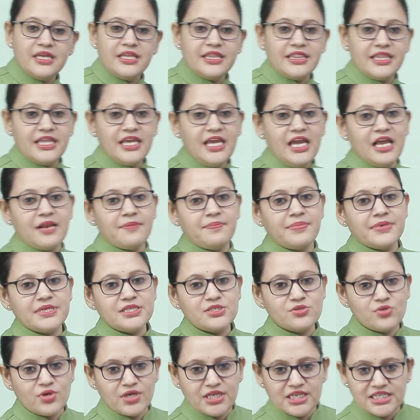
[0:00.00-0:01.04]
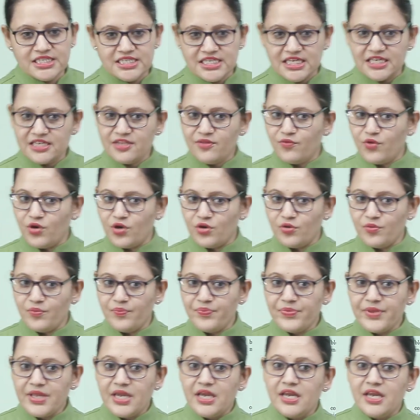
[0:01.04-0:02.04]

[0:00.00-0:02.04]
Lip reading: They help us to understand the volume.